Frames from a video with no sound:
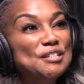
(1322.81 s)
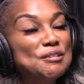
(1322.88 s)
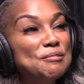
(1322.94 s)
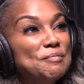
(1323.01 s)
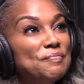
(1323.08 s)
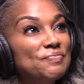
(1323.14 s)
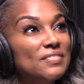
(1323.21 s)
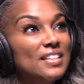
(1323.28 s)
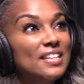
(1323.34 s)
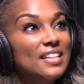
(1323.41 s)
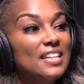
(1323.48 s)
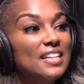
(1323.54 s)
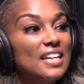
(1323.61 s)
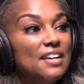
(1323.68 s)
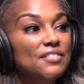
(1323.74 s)
Um, I heard there's a
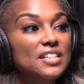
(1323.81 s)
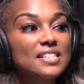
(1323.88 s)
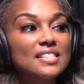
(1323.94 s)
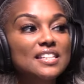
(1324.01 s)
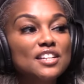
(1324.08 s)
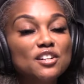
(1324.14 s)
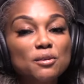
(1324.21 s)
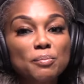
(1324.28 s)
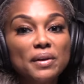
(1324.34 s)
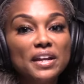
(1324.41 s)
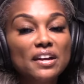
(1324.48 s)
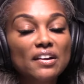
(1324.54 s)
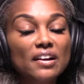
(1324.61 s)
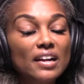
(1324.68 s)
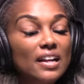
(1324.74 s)
book. having a single
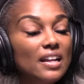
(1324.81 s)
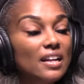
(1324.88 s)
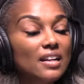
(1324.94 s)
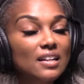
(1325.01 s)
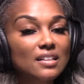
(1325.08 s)
parent.